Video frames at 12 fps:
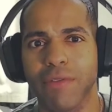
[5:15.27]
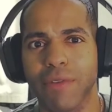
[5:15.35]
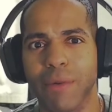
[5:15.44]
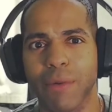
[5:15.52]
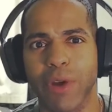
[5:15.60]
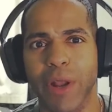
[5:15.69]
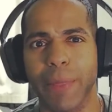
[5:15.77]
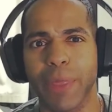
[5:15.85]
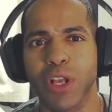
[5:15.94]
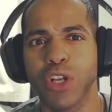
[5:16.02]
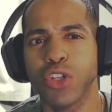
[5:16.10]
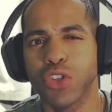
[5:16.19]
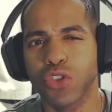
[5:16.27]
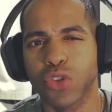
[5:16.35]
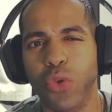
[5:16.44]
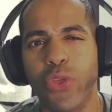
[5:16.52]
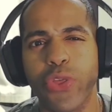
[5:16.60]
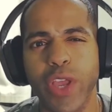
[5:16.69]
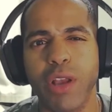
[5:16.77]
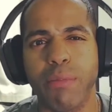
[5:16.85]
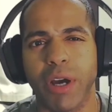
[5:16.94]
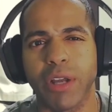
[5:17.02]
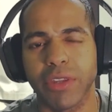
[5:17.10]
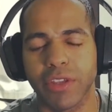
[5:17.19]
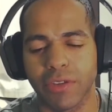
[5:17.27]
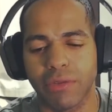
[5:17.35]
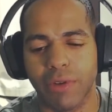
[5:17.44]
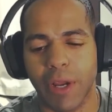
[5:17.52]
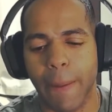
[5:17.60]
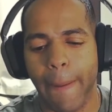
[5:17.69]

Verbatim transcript: right? So think about this, right?